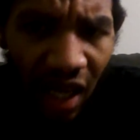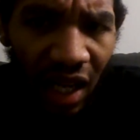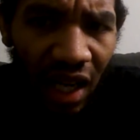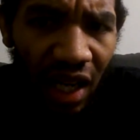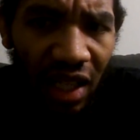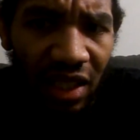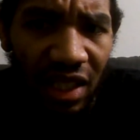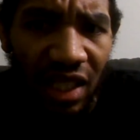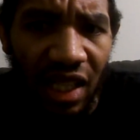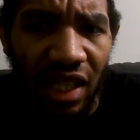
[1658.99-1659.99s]
Uh,
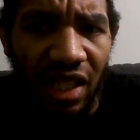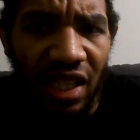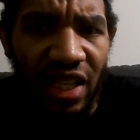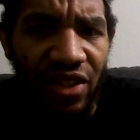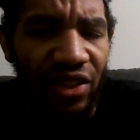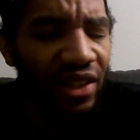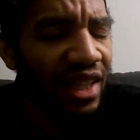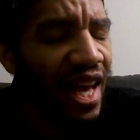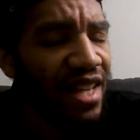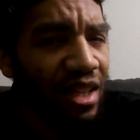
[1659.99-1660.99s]
either the
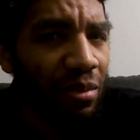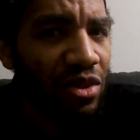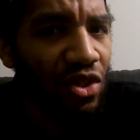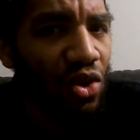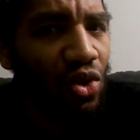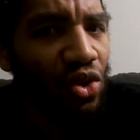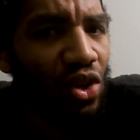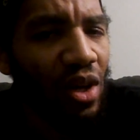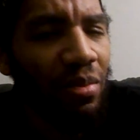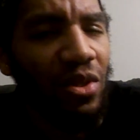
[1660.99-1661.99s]
last episode or
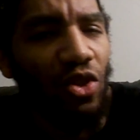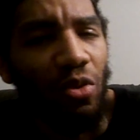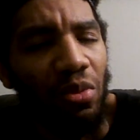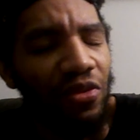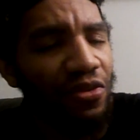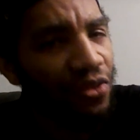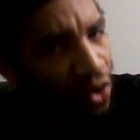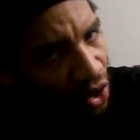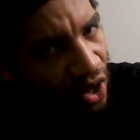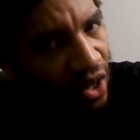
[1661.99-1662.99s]
the episode
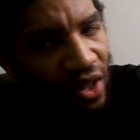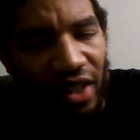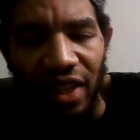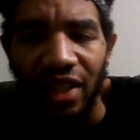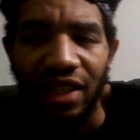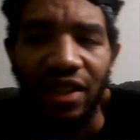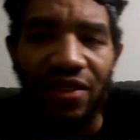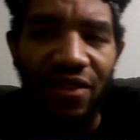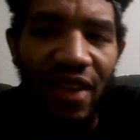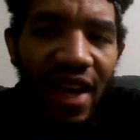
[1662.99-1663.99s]
before
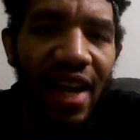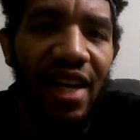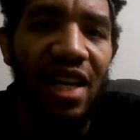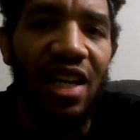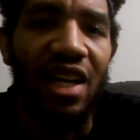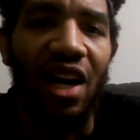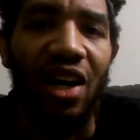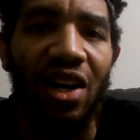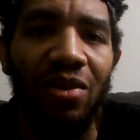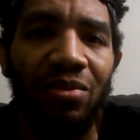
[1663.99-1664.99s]
that,
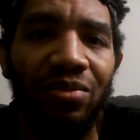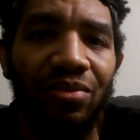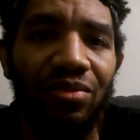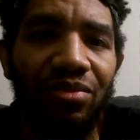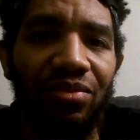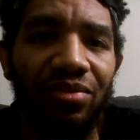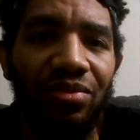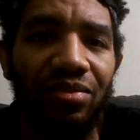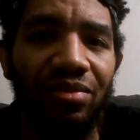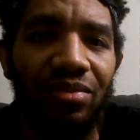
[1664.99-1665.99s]
um,
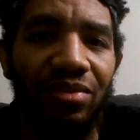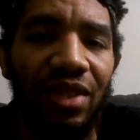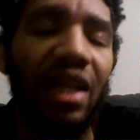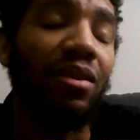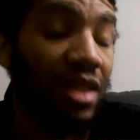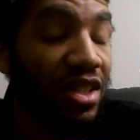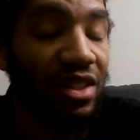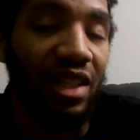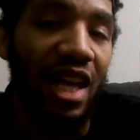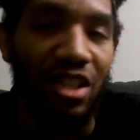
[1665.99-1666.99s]
yeah, it was
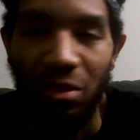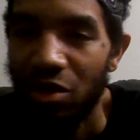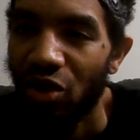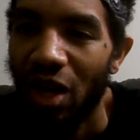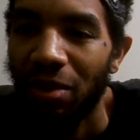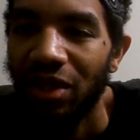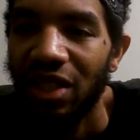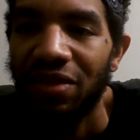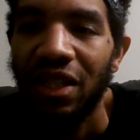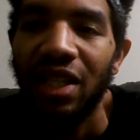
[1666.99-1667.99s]
actually the last episode, I
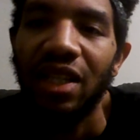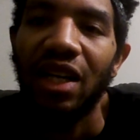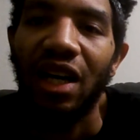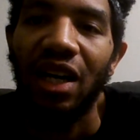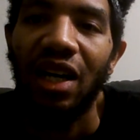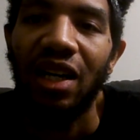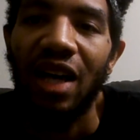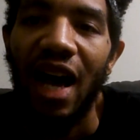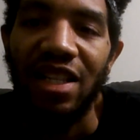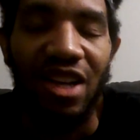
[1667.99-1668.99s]
believe.
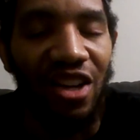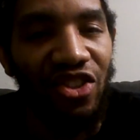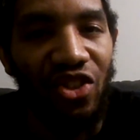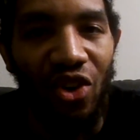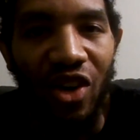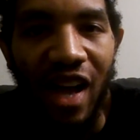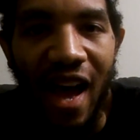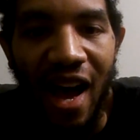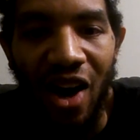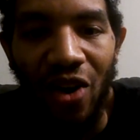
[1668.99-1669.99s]
Uh, I touched on
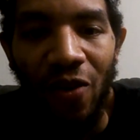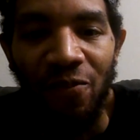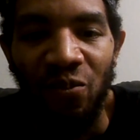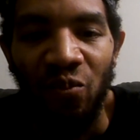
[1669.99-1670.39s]
how